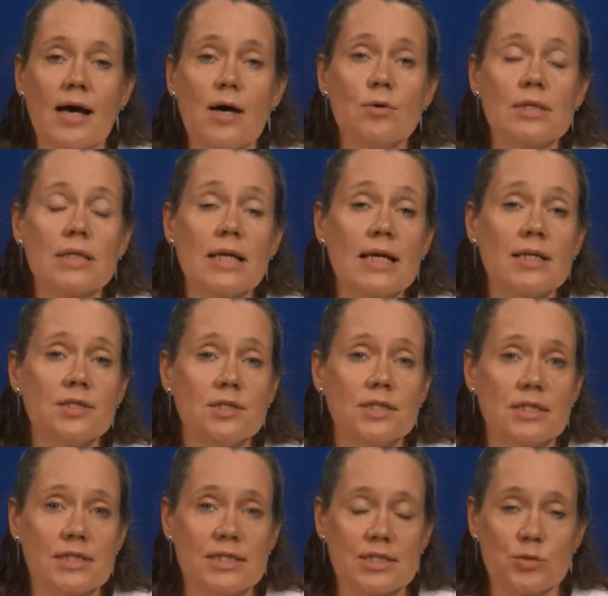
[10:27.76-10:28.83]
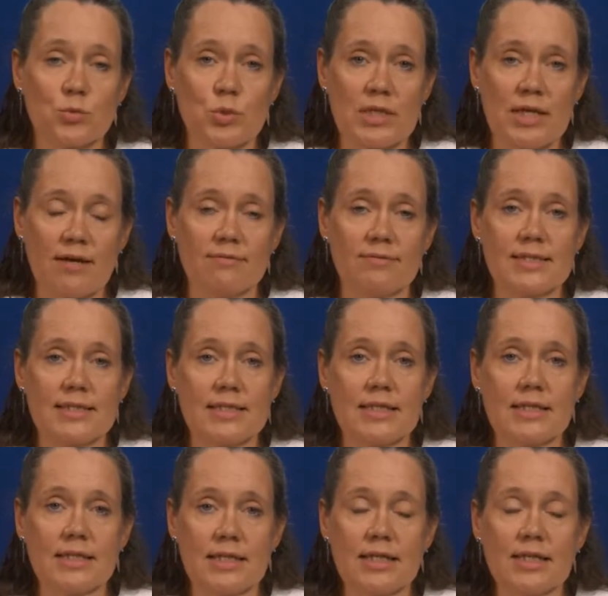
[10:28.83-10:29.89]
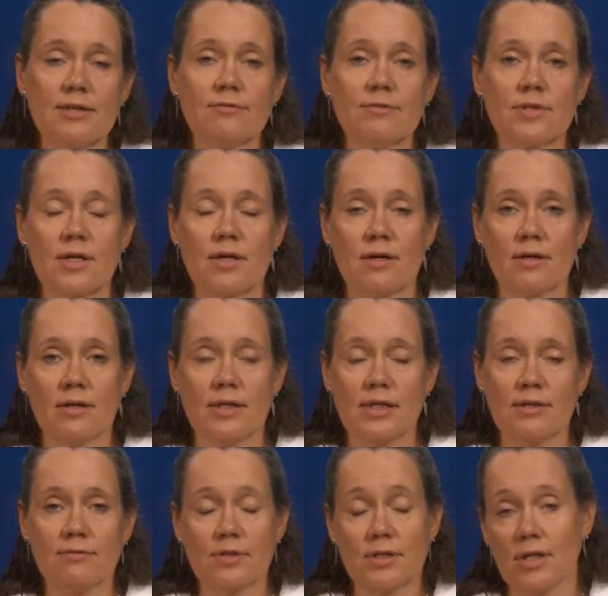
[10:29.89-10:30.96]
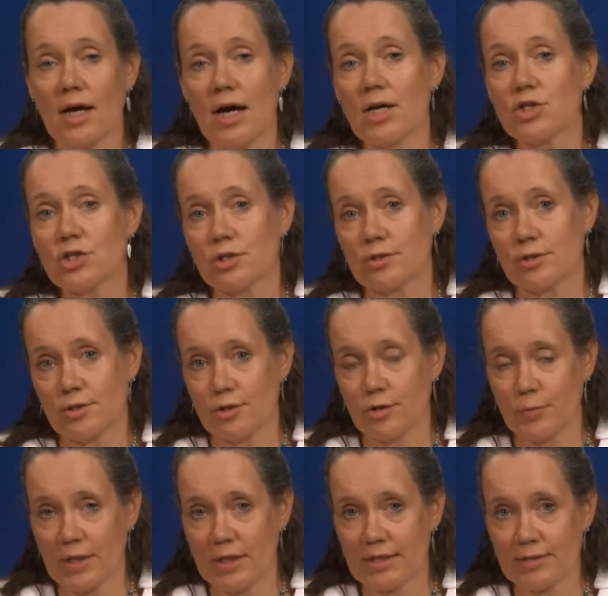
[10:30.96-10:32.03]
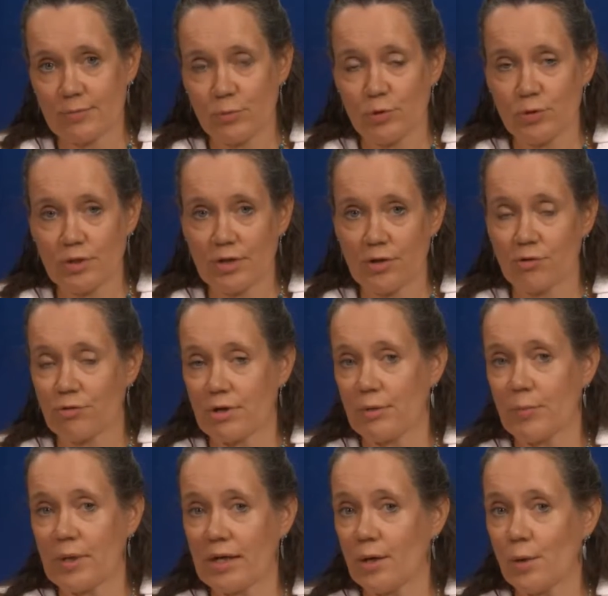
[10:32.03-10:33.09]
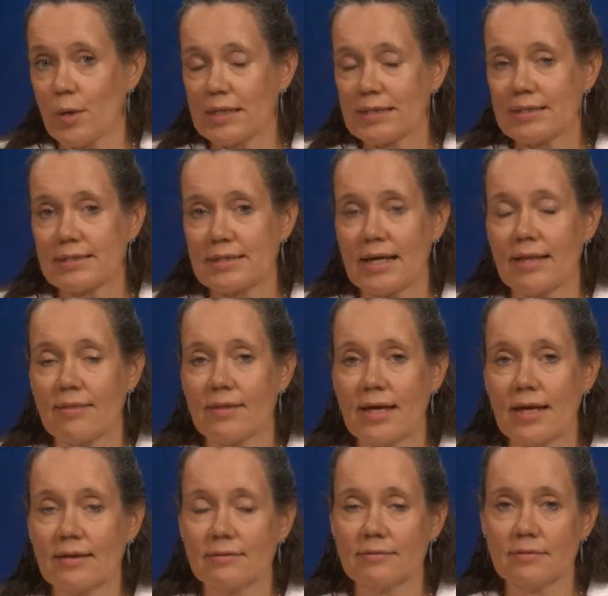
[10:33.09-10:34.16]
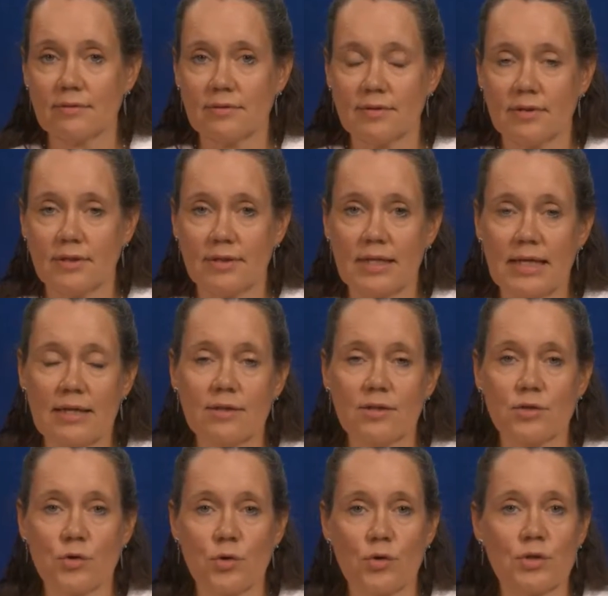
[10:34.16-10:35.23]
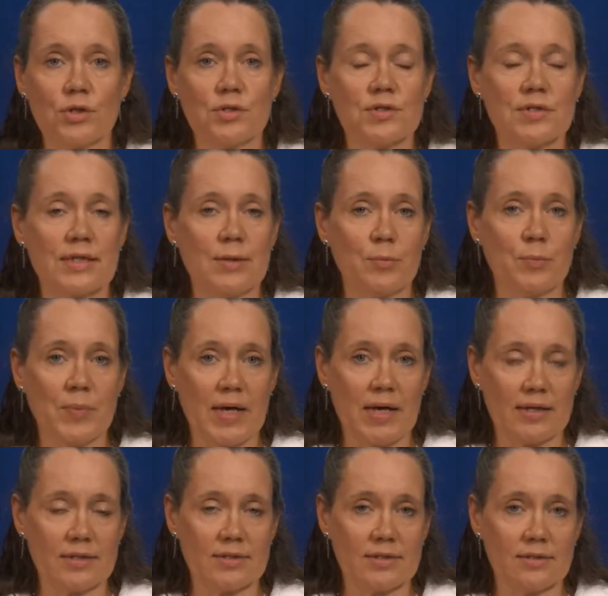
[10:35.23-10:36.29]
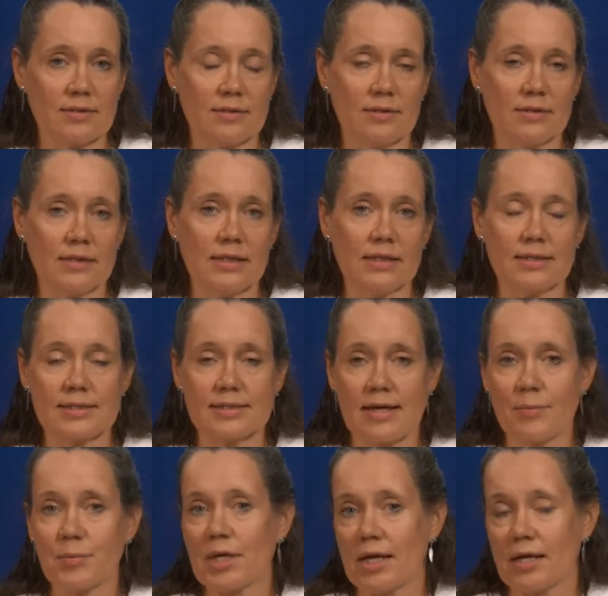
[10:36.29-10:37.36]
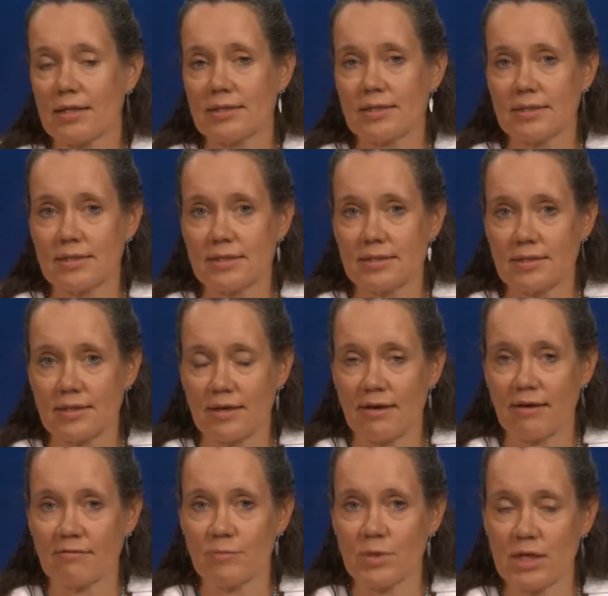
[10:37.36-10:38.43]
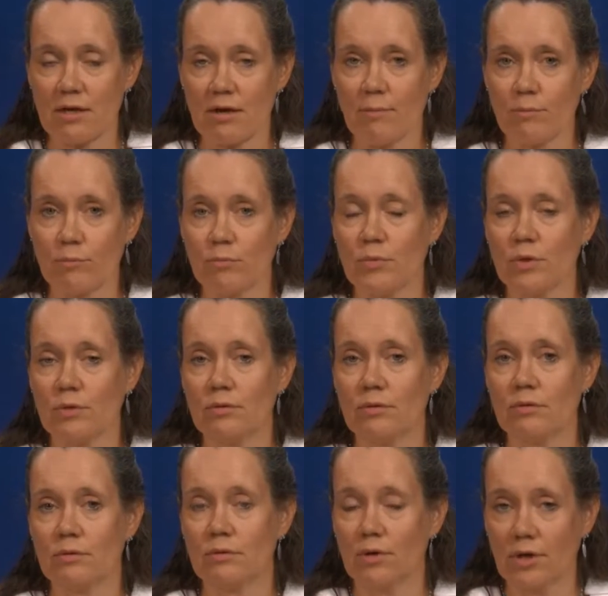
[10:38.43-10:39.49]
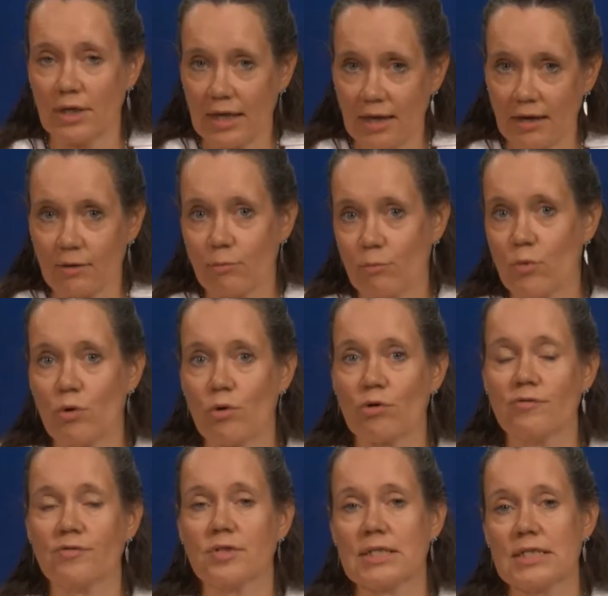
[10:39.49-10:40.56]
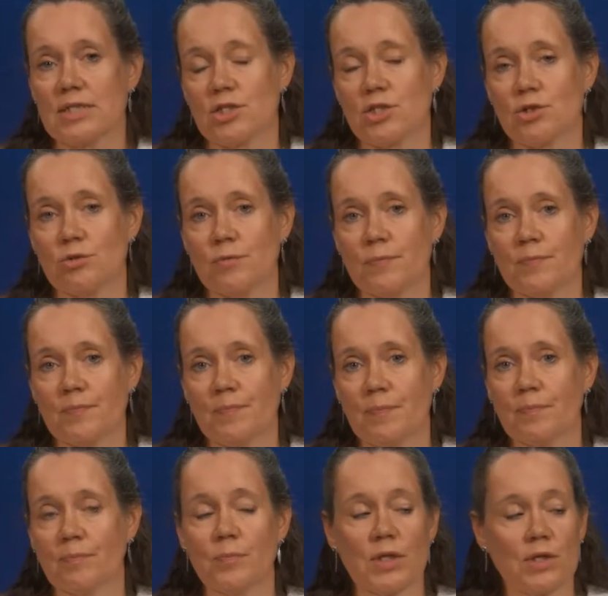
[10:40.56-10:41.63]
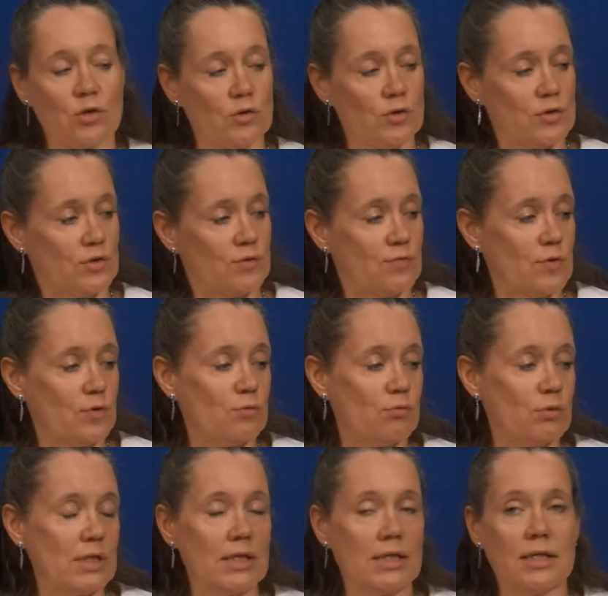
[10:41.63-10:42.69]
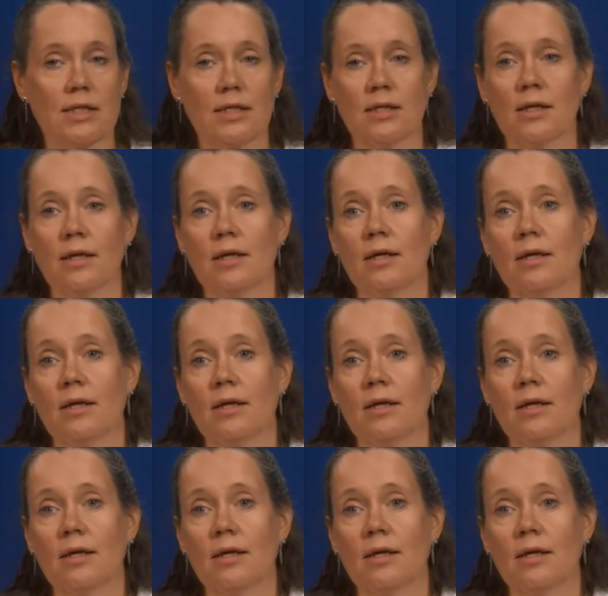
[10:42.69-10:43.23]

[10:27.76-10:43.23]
Now in later years we have seen even larger turbines, more than 3 megawatts, and then the noise impact in some cases have become again more of an issue because of the really